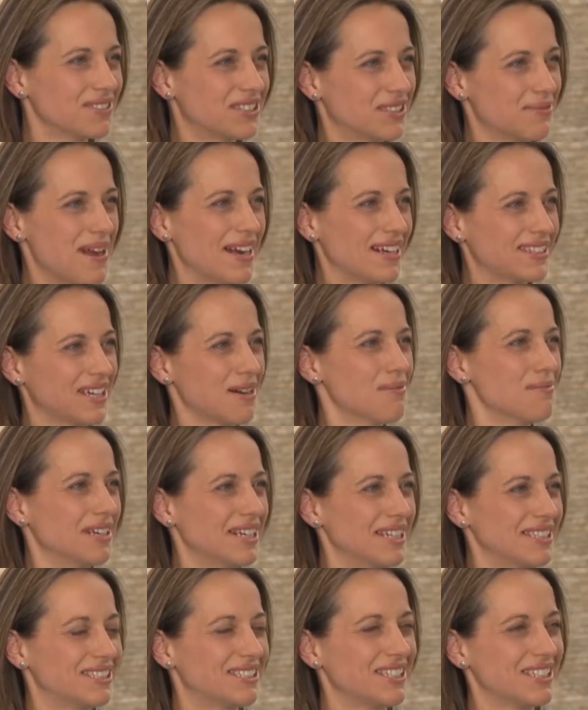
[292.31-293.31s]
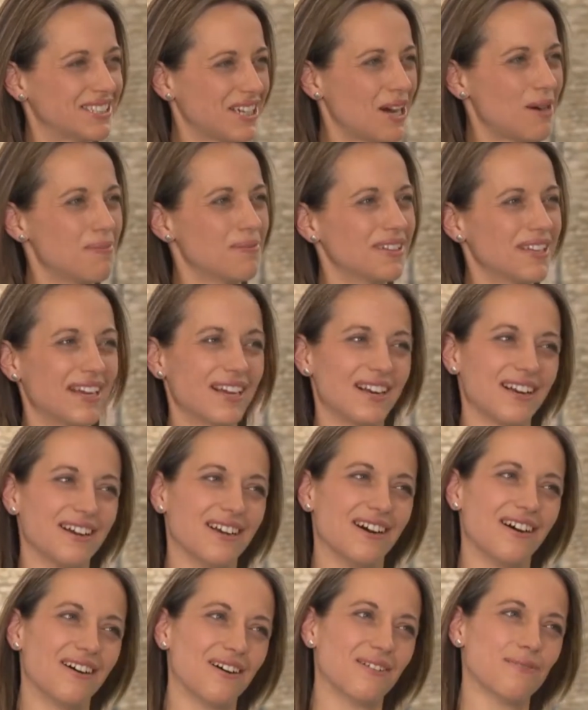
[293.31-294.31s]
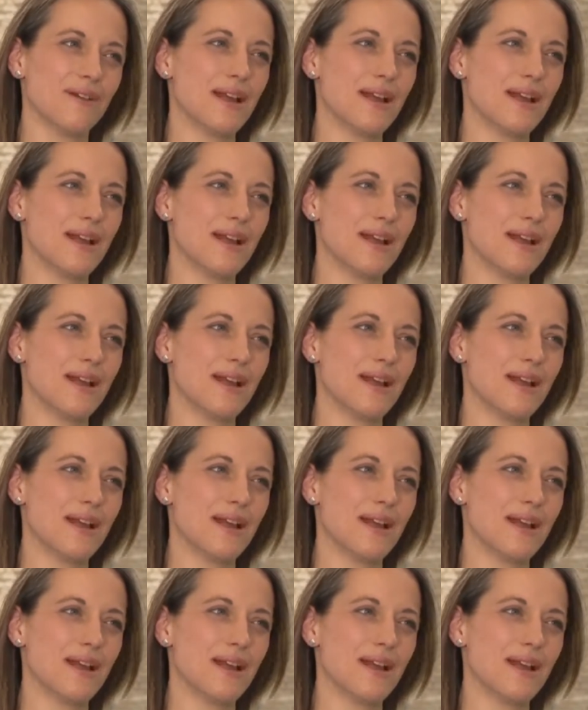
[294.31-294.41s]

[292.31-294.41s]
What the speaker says: to make somebody sit up and think, oh,